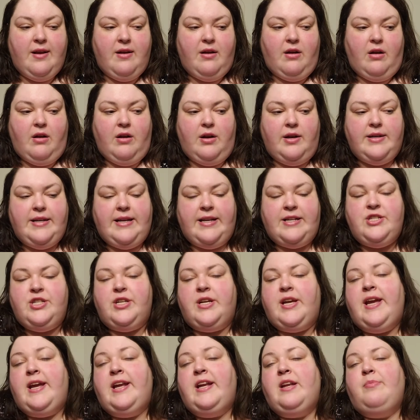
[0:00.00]
on
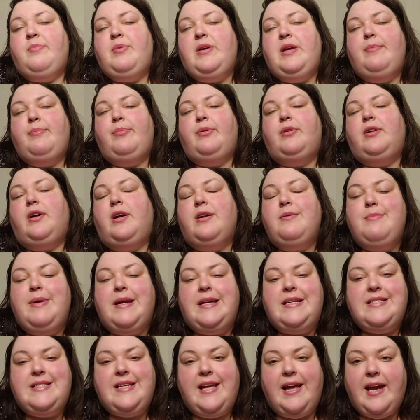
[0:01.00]
educating people on
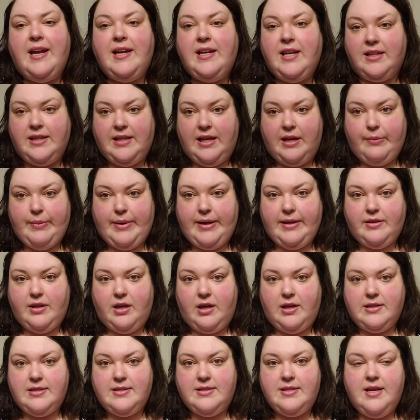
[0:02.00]
maintaining that weight
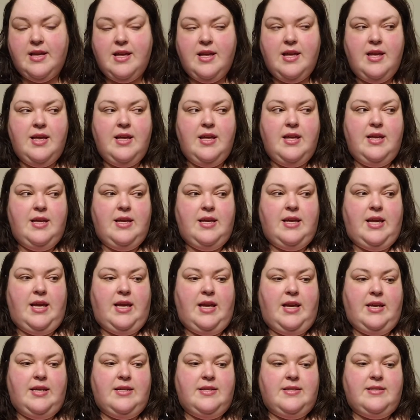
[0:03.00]
loss.
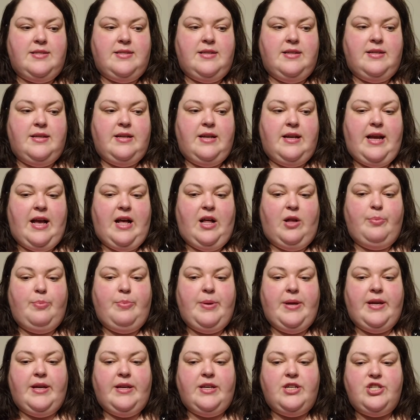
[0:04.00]
He's
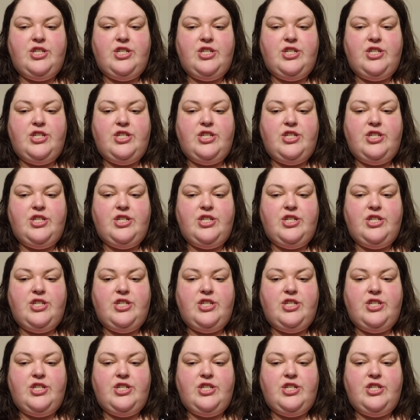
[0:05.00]
helping